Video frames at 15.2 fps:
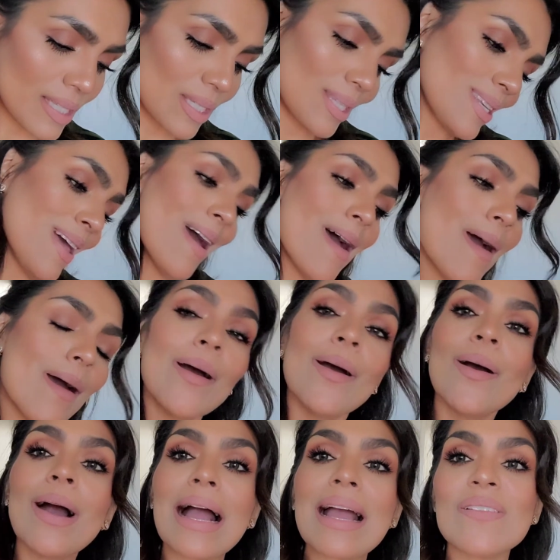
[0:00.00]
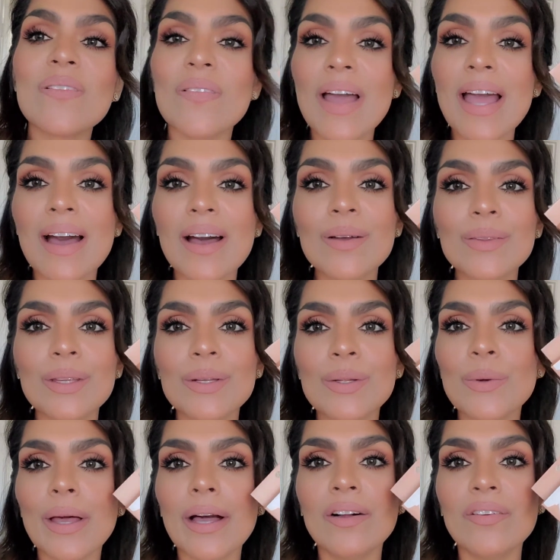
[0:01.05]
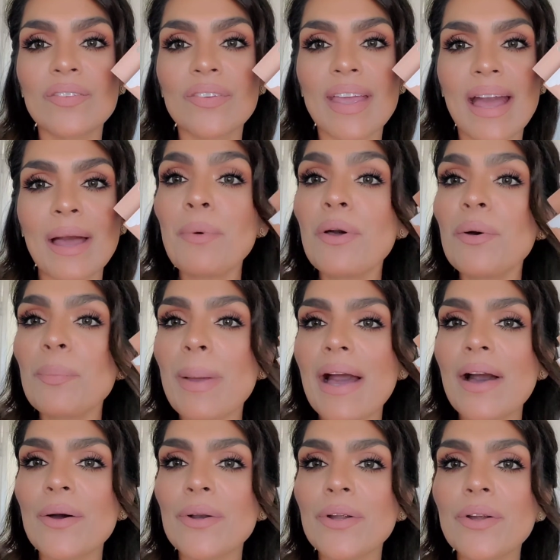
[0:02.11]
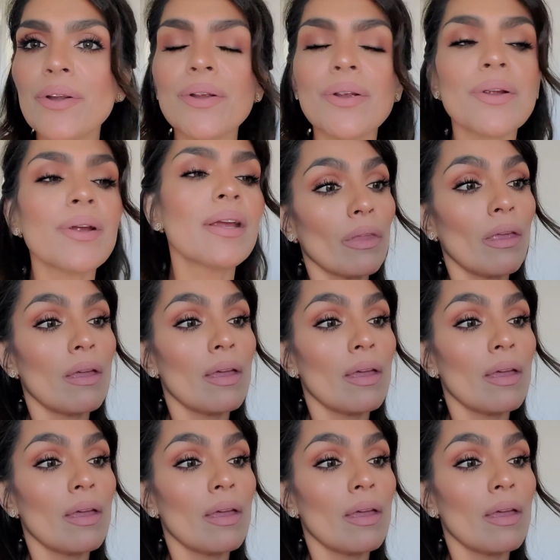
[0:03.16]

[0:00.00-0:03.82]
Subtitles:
So I found the new e.l.f. Camo Powder.